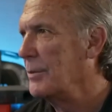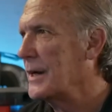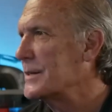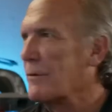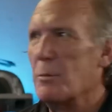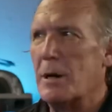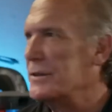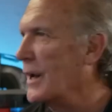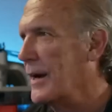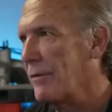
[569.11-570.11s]
Because everybody's
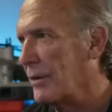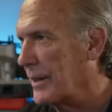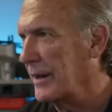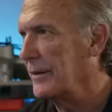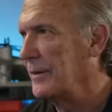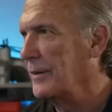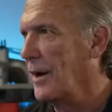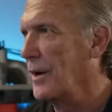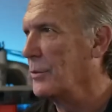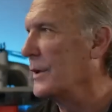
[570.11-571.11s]
done everything
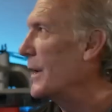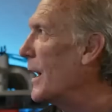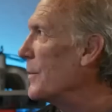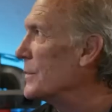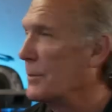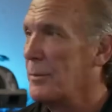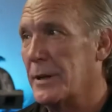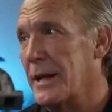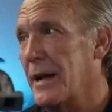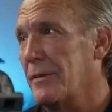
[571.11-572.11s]
100 times,
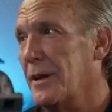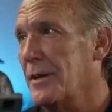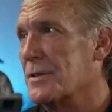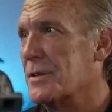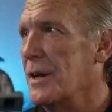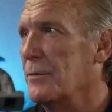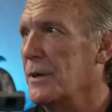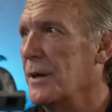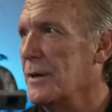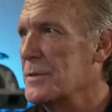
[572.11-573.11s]
but they haven't done this 100
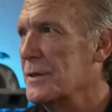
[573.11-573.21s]
times.